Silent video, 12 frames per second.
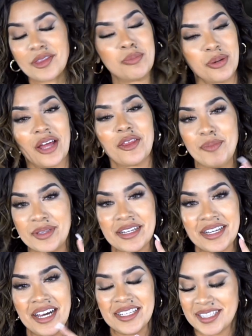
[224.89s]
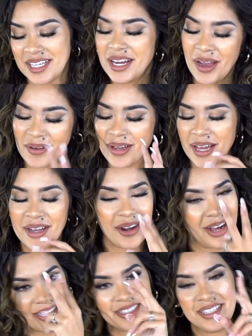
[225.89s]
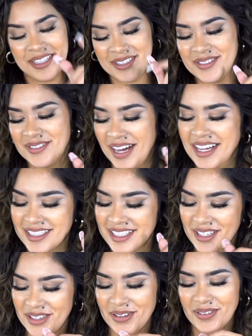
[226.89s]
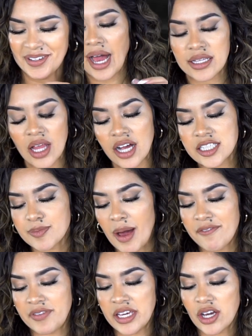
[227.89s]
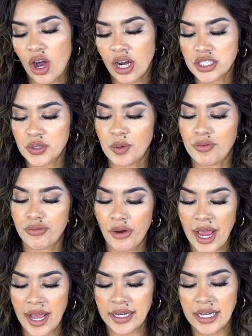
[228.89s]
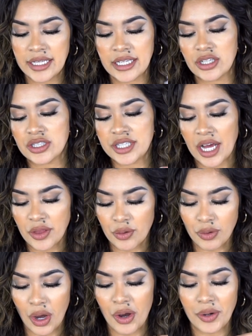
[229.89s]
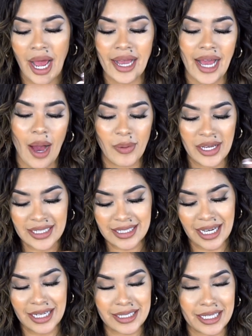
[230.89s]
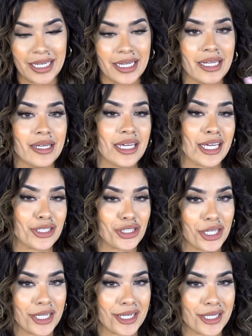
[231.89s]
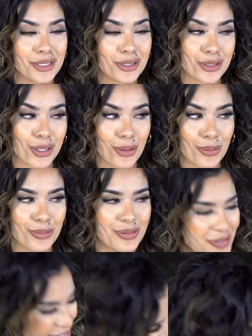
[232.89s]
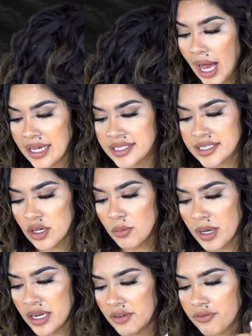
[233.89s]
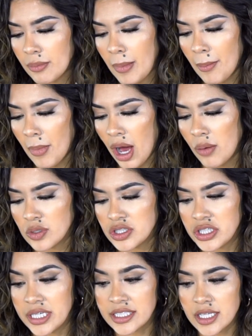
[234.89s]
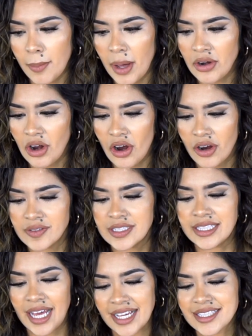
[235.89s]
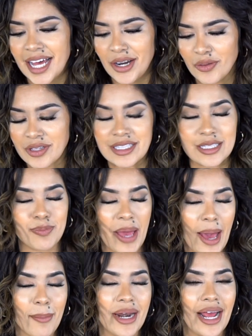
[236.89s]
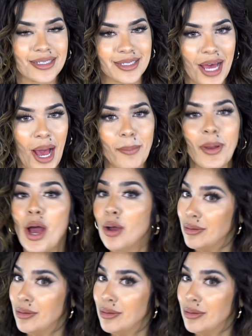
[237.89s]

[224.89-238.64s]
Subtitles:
the brother, but the cousin. Okay, girl, I see you. I lost my B card to a friend. Years down the road, I got with his cousin. He cheated, so. I steal money from my mom when she gets on my nerves. Yes, I know this is bad, but I stop.